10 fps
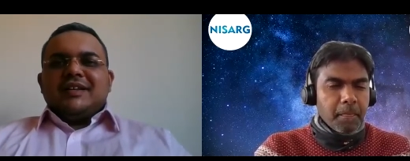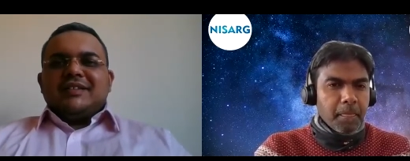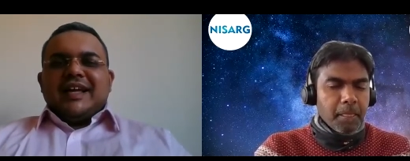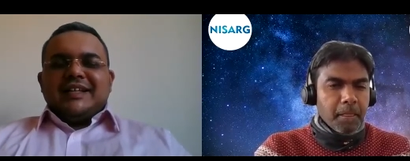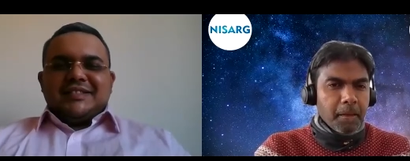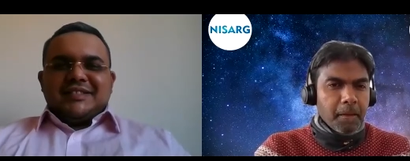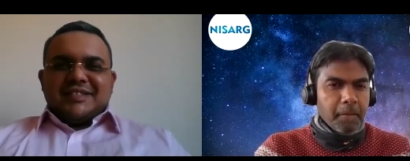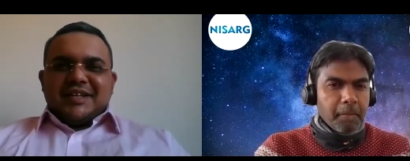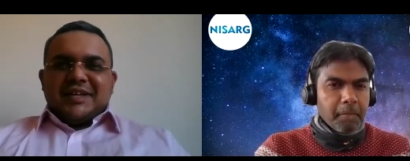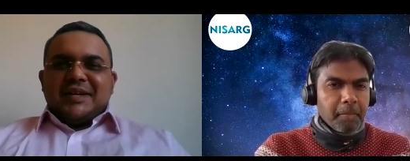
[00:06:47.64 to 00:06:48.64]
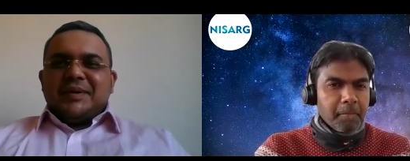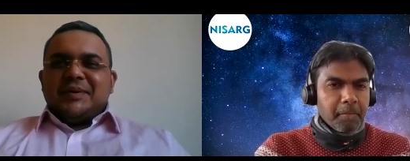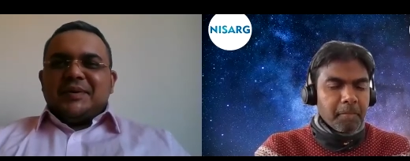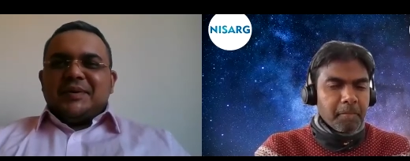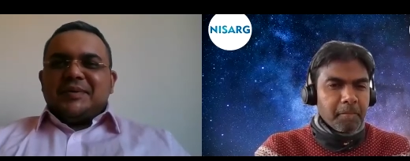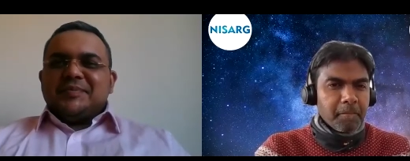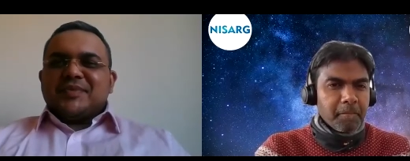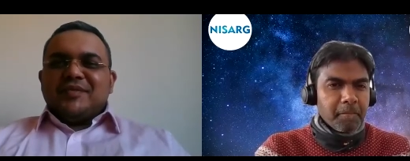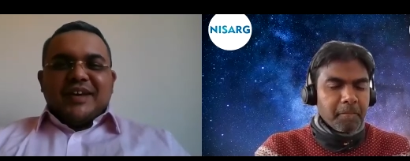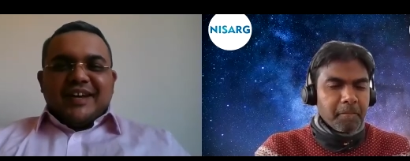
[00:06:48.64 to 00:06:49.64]
Speaker 1: that's um, a
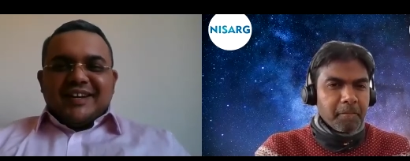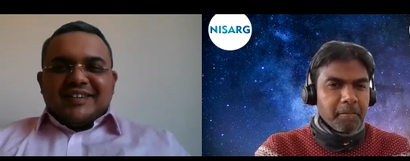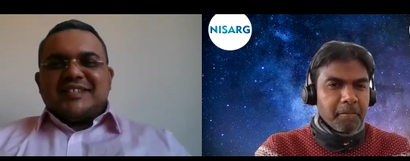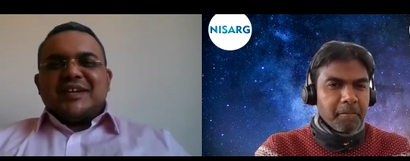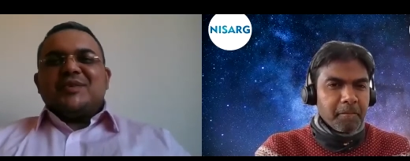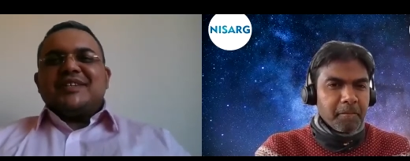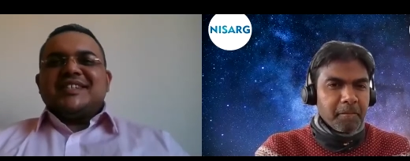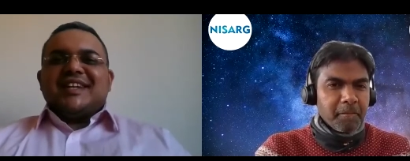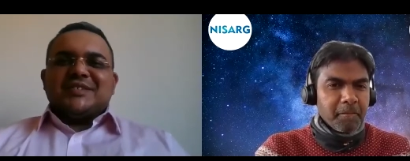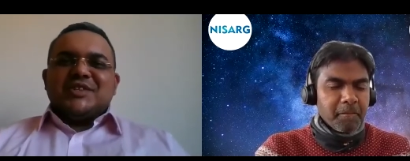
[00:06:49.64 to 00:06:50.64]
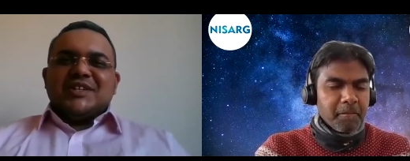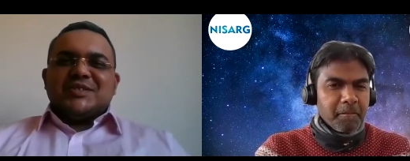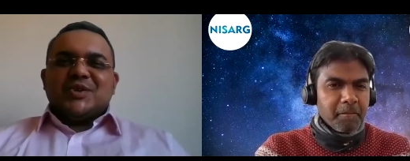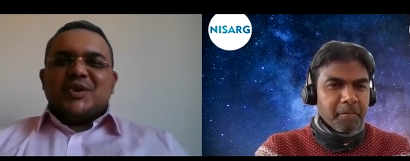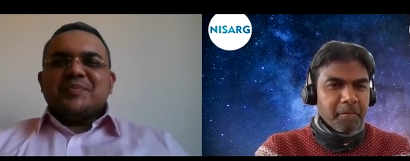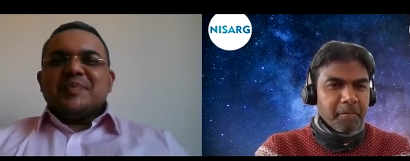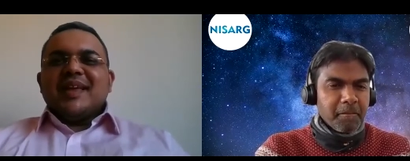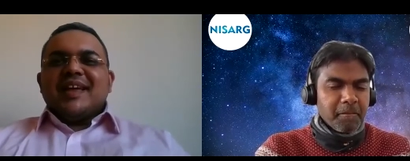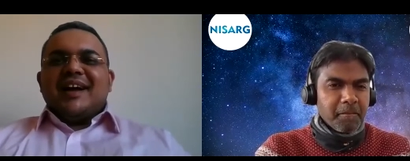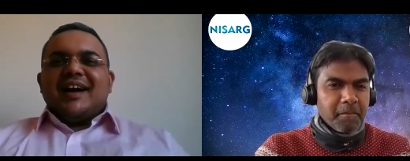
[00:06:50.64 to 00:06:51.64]
very interesting question actually so
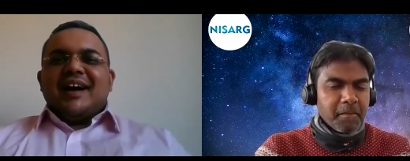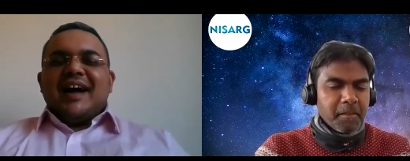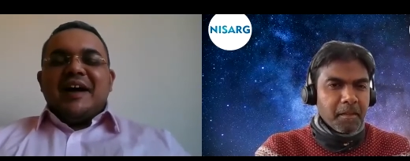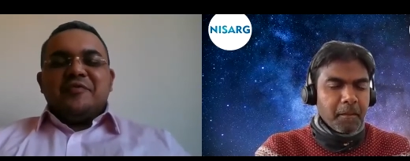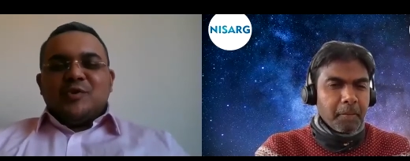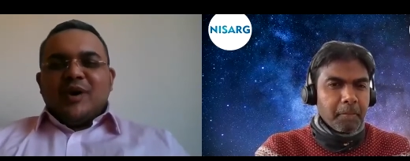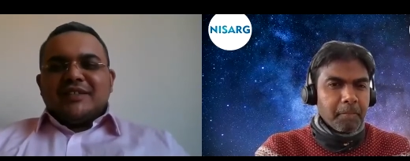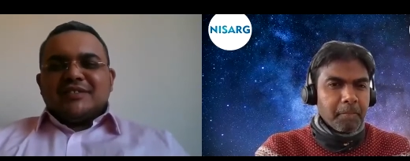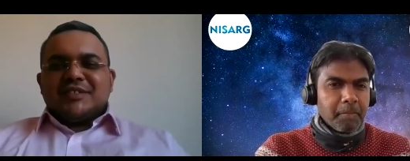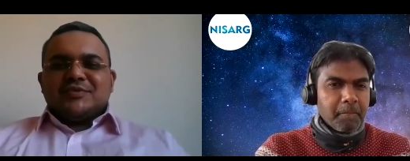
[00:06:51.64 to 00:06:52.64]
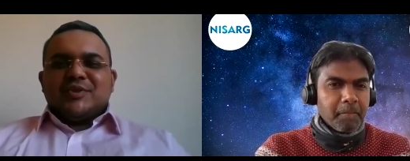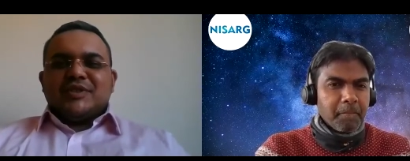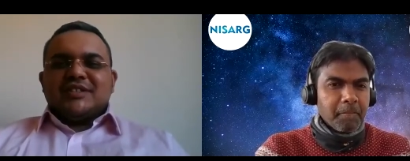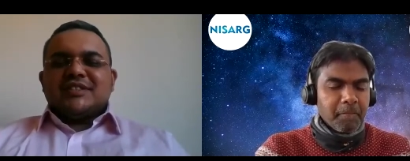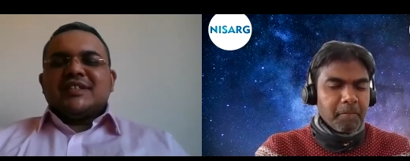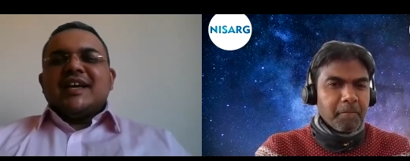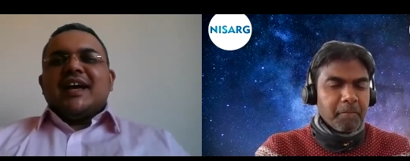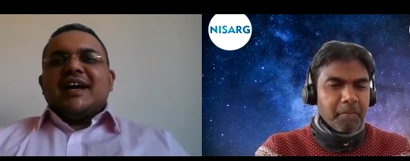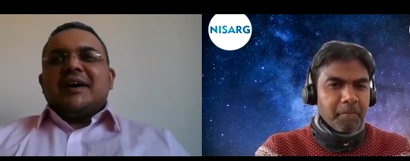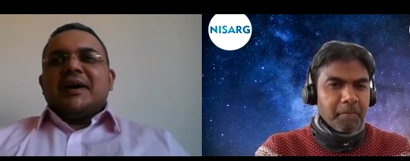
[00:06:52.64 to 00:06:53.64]
uh, I have two answers for this.
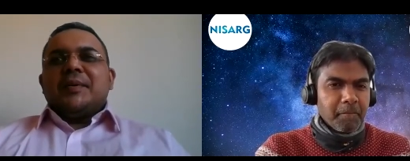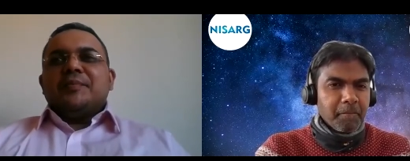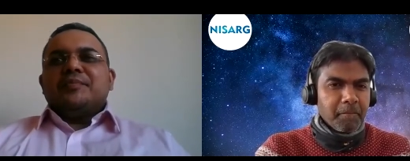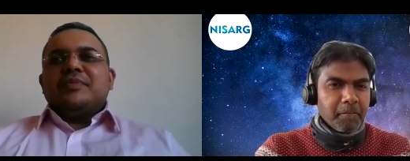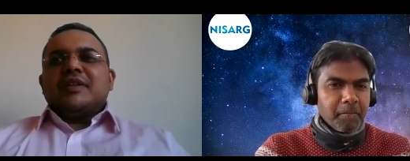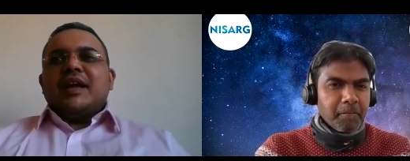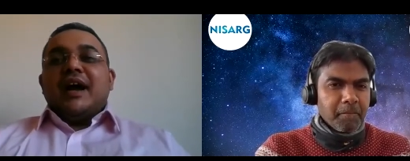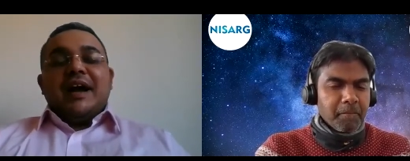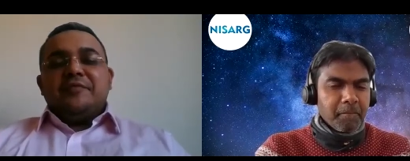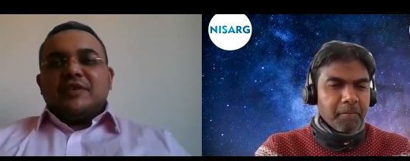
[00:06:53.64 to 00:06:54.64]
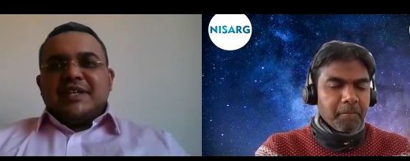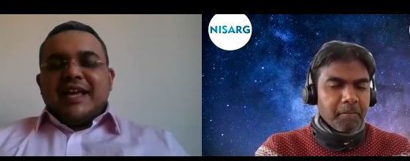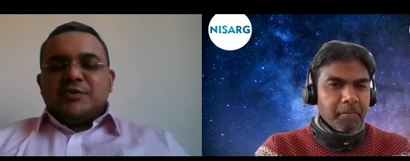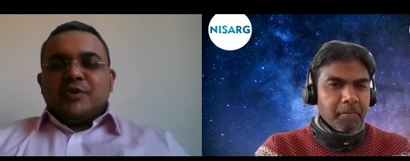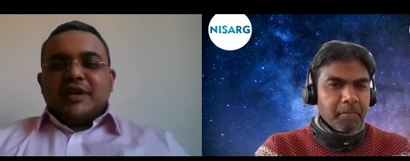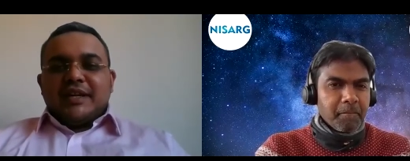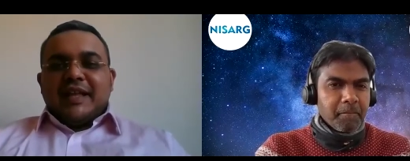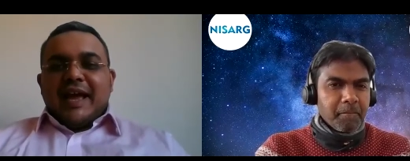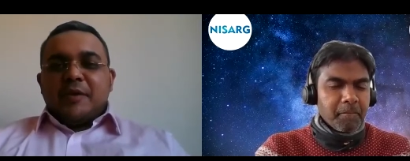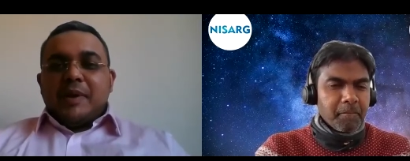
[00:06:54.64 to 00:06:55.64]
Um, and firstly, I should really
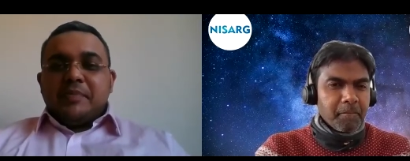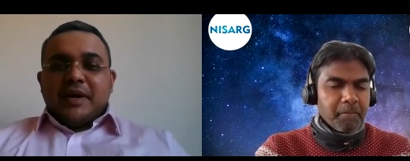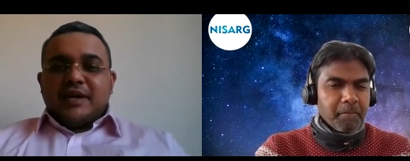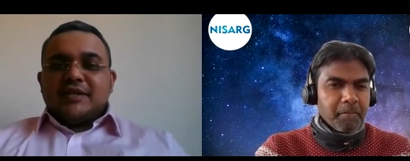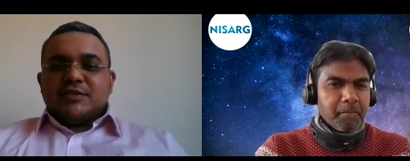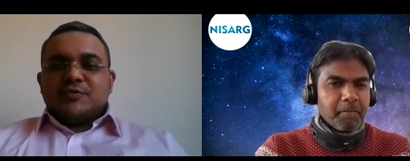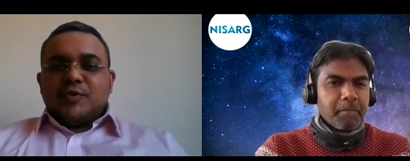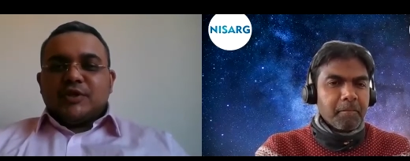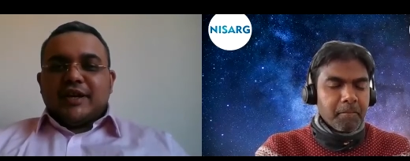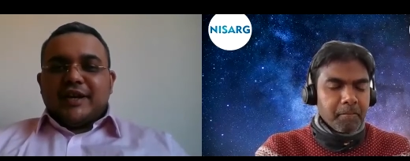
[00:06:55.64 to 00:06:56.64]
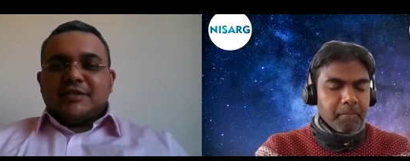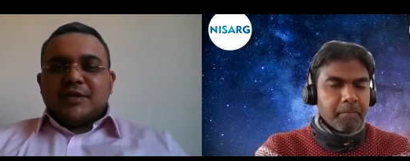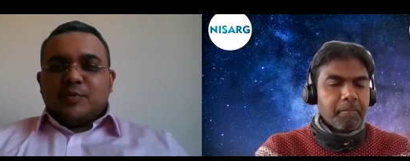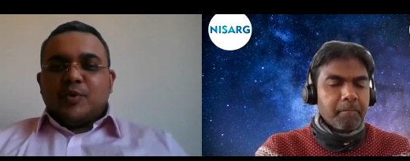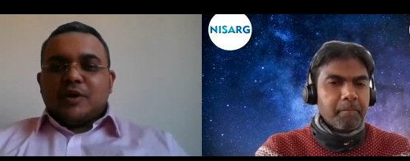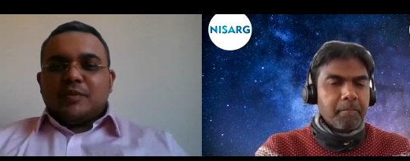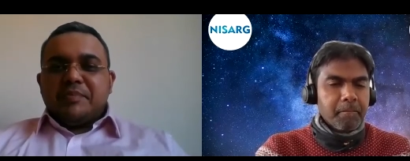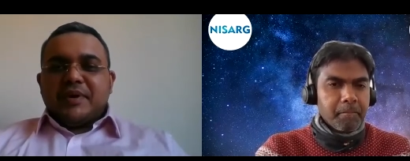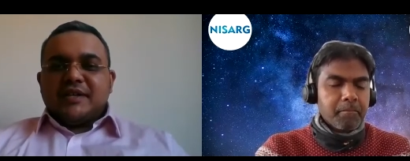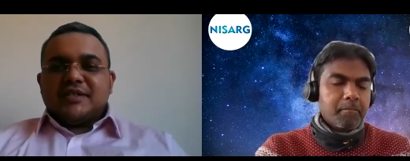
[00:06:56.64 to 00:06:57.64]
thank my parents for the great support. My
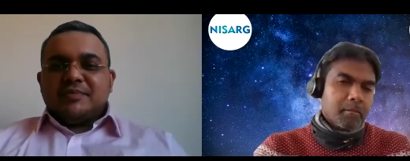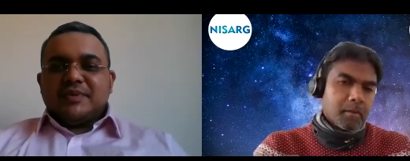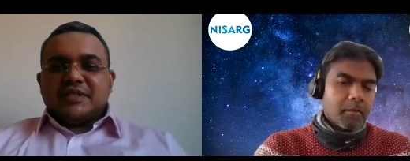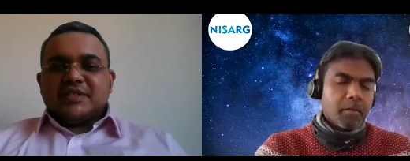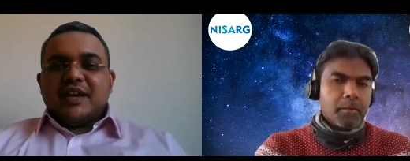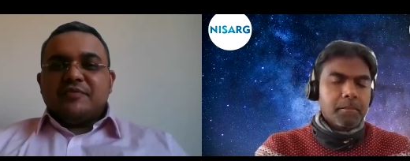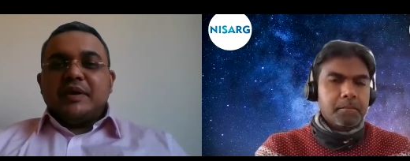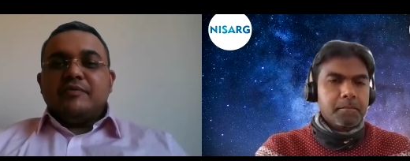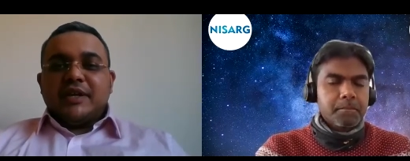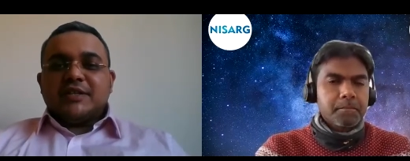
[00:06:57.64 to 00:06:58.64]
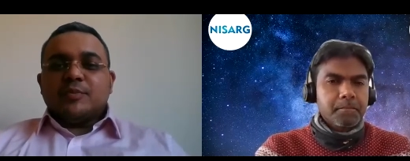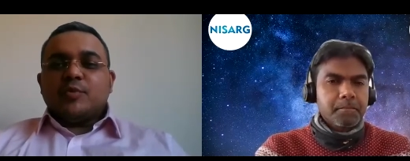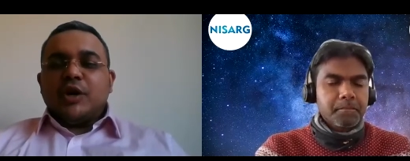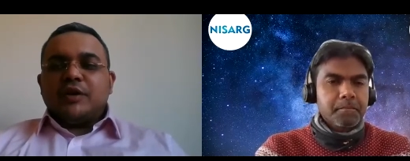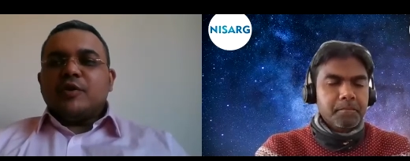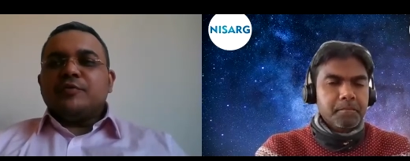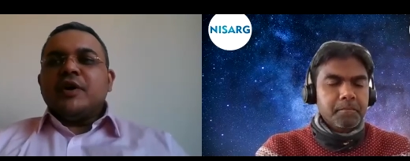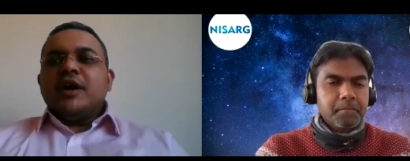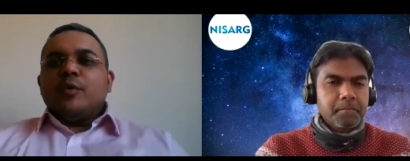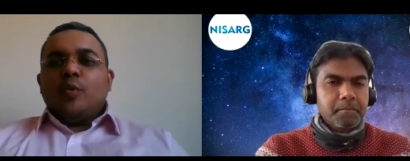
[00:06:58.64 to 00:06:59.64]
parents and my sister have been very supportive of
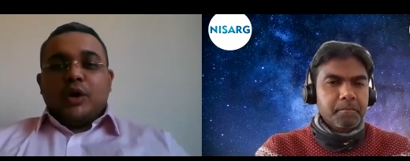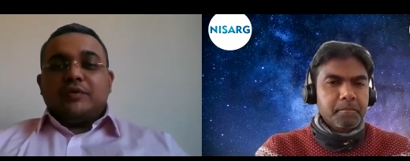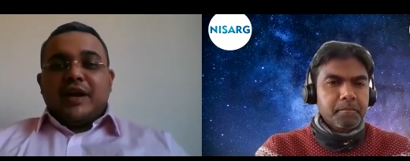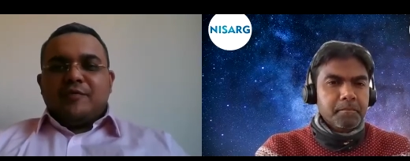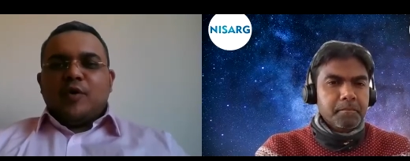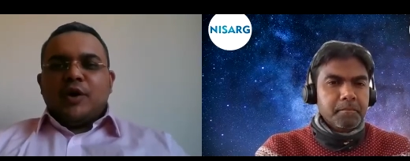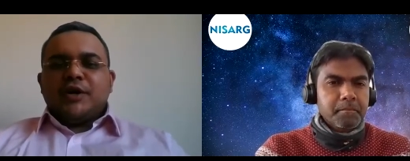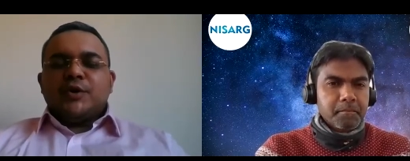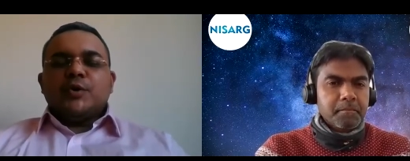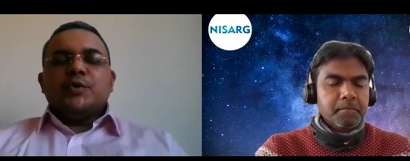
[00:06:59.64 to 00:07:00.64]
whatever I've wanted to